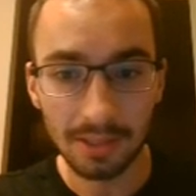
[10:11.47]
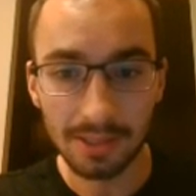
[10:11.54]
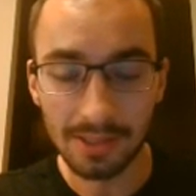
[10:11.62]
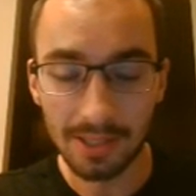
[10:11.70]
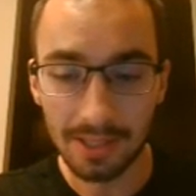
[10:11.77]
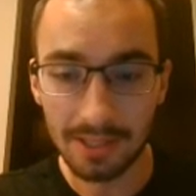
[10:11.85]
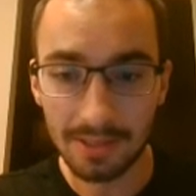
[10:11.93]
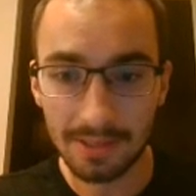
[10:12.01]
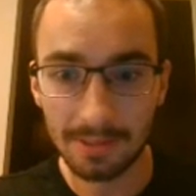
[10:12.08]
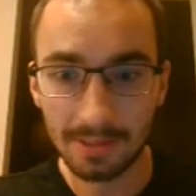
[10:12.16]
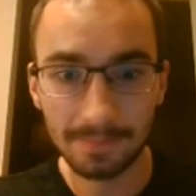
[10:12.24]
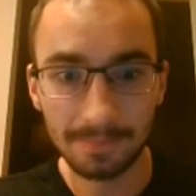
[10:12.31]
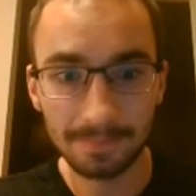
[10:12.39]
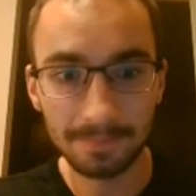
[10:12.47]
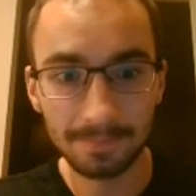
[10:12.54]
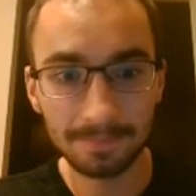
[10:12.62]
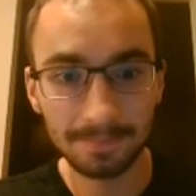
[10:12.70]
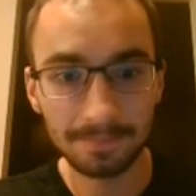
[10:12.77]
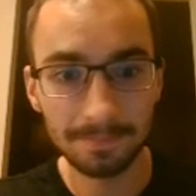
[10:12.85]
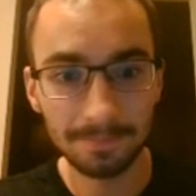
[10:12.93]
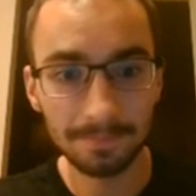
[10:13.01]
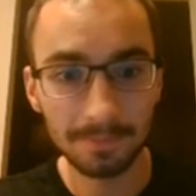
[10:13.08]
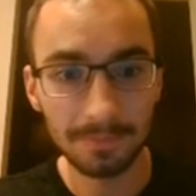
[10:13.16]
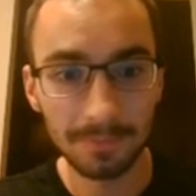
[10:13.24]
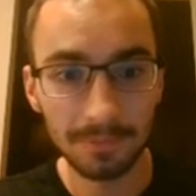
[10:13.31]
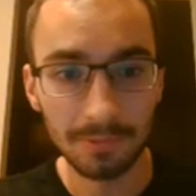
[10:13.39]
it takes
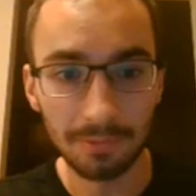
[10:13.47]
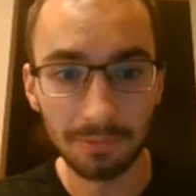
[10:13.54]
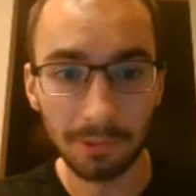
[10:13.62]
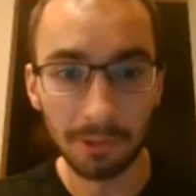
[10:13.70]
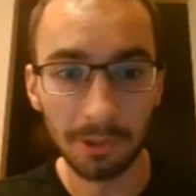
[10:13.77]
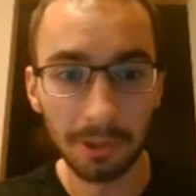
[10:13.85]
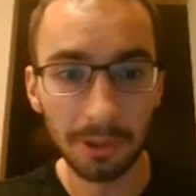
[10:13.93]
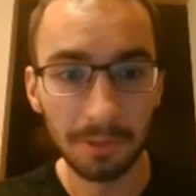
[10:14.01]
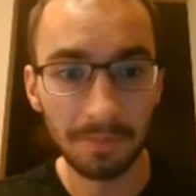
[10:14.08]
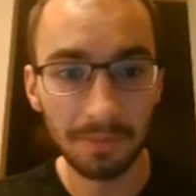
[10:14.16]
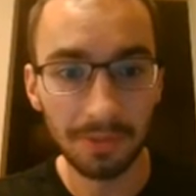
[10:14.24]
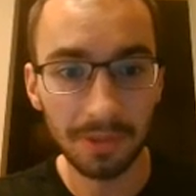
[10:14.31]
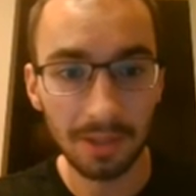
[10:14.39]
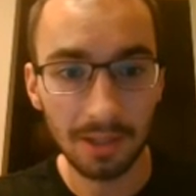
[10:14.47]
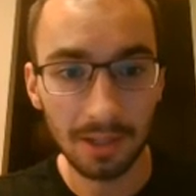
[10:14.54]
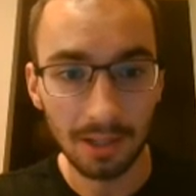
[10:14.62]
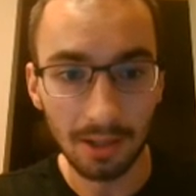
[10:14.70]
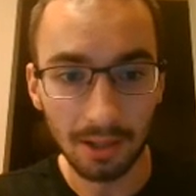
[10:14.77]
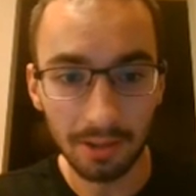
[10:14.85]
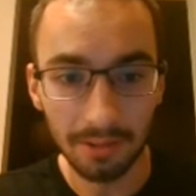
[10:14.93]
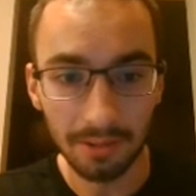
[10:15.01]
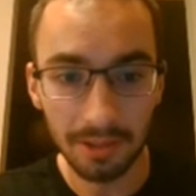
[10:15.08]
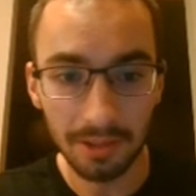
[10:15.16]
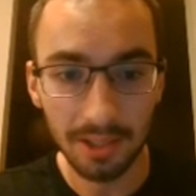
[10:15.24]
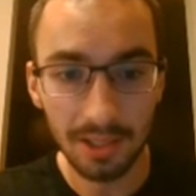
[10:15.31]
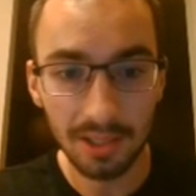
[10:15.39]
for
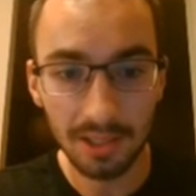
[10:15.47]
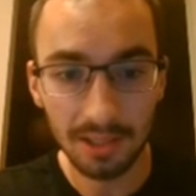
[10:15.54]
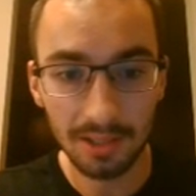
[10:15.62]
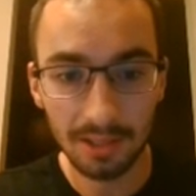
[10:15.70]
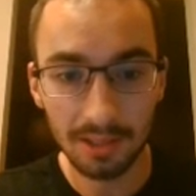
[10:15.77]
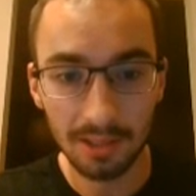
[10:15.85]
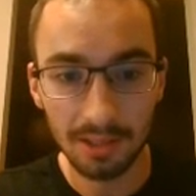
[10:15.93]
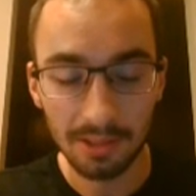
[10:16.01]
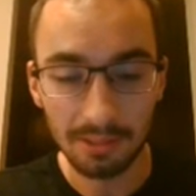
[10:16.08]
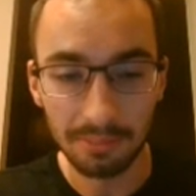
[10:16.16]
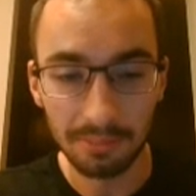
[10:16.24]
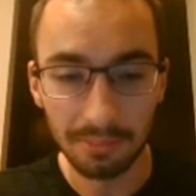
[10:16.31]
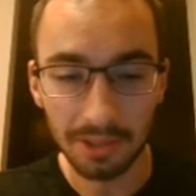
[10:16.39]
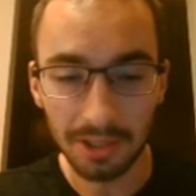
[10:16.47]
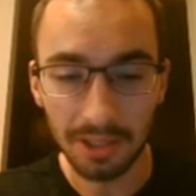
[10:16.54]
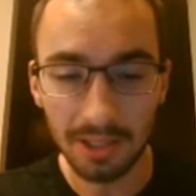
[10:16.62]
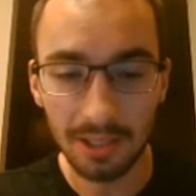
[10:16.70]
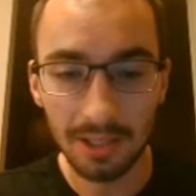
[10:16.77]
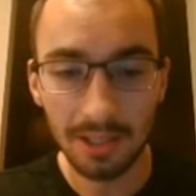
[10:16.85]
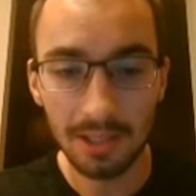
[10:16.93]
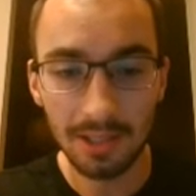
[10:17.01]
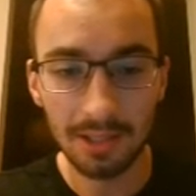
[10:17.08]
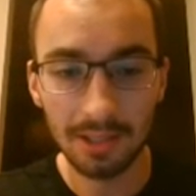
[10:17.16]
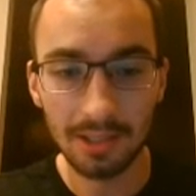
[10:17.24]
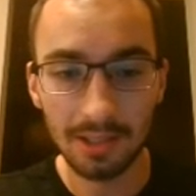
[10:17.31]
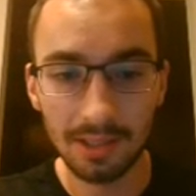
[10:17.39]
100 million
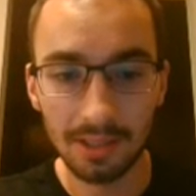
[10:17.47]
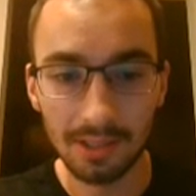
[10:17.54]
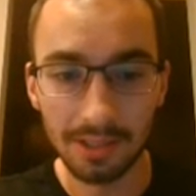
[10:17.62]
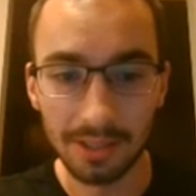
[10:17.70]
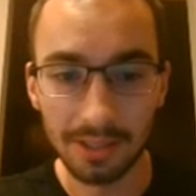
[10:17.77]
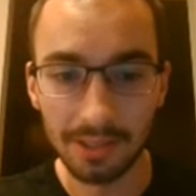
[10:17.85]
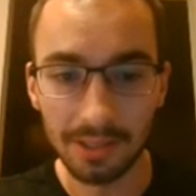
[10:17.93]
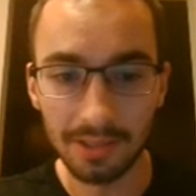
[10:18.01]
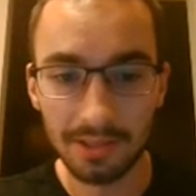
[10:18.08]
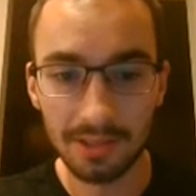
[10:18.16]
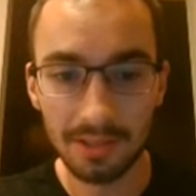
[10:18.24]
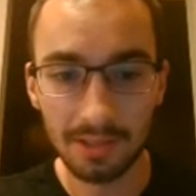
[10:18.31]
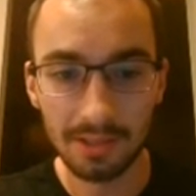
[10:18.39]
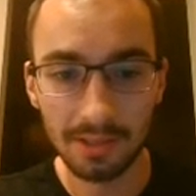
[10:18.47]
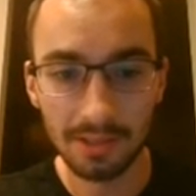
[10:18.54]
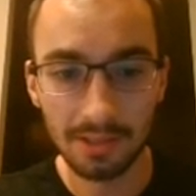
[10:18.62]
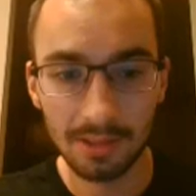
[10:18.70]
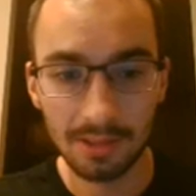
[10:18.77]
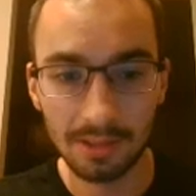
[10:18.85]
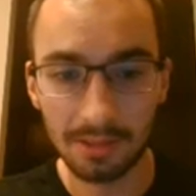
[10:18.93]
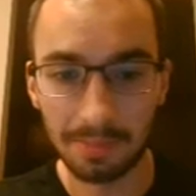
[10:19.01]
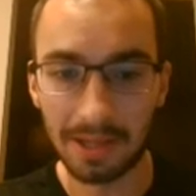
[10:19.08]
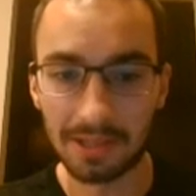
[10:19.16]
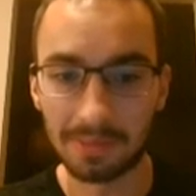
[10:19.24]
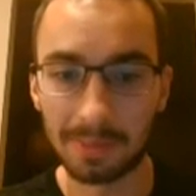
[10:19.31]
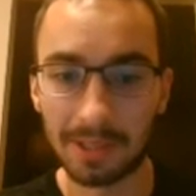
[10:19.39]
years to
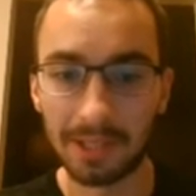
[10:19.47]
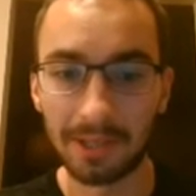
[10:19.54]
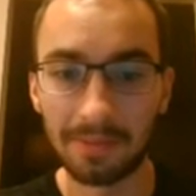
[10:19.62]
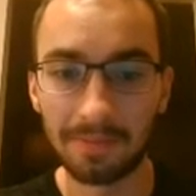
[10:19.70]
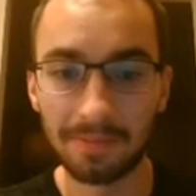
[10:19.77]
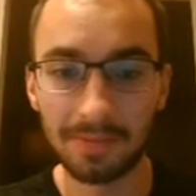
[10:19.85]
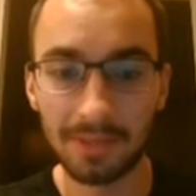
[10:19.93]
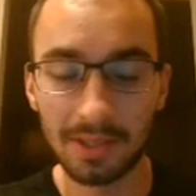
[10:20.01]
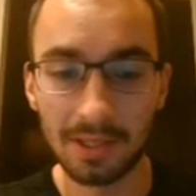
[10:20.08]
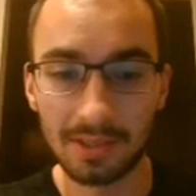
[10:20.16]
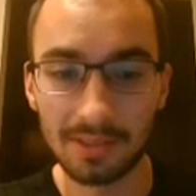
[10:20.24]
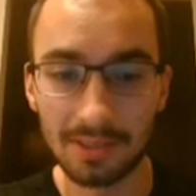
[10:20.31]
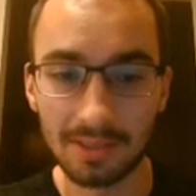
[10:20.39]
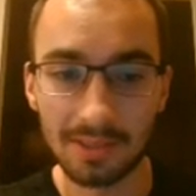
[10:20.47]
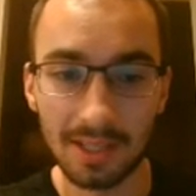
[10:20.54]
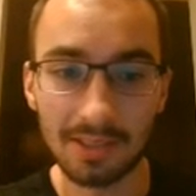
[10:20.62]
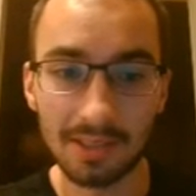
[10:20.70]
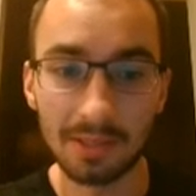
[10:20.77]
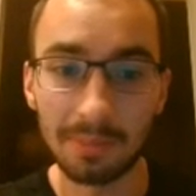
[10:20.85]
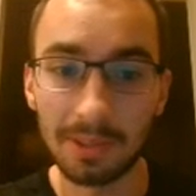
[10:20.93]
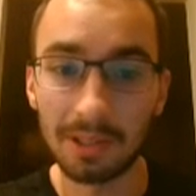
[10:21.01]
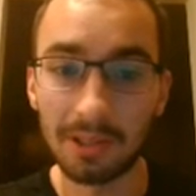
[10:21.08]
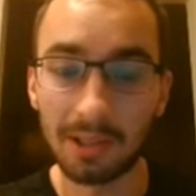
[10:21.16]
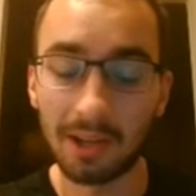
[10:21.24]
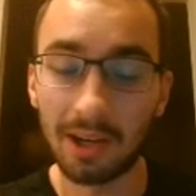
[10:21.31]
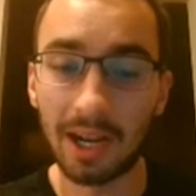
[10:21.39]
pass by, since that's going to be a
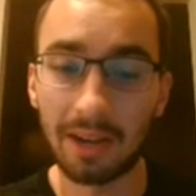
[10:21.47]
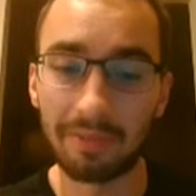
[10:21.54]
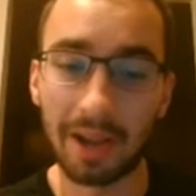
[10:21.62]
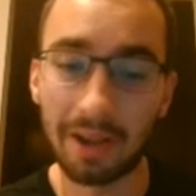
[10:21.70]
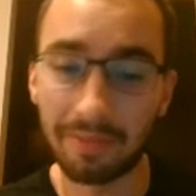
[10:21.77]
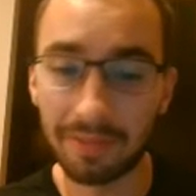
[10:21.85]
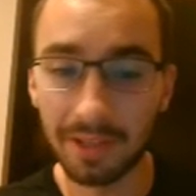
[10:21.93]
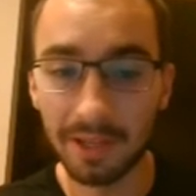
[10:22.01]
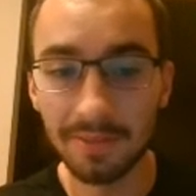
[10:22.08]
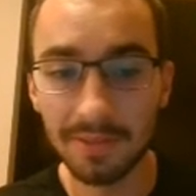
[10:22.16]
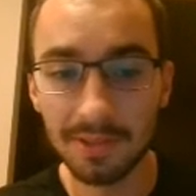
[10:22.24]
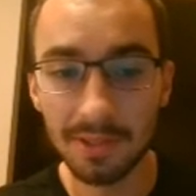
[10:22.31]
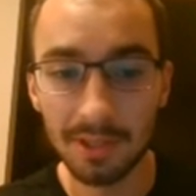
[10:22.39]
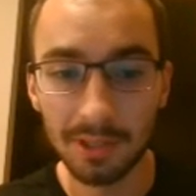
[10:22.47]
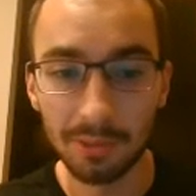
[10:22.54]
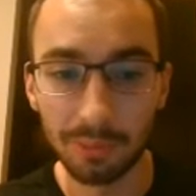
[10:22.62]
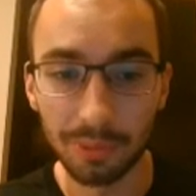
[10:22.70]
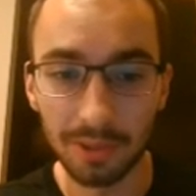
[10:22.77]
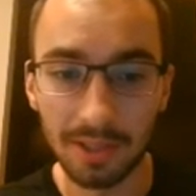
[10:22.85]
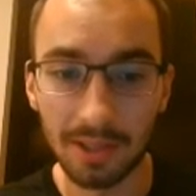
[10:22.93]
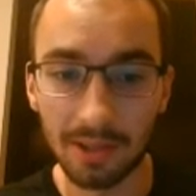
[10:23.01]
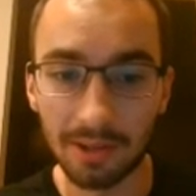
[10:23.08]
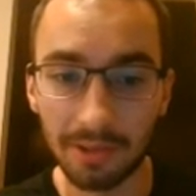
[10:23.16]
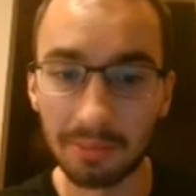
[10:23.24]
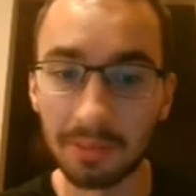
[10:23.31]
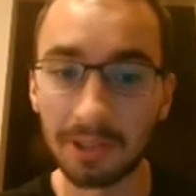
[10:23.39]
lot half-lives within that
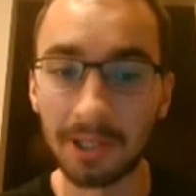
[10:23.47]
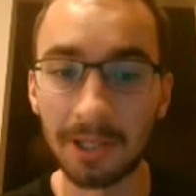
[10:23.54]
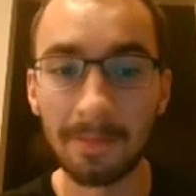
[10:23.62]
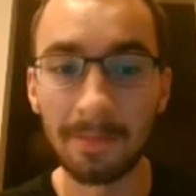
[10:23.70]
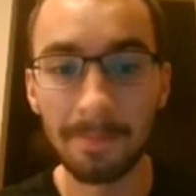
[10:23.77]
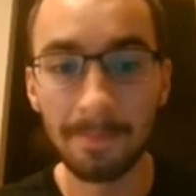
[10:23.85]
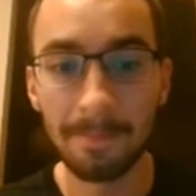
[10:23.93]
100 million.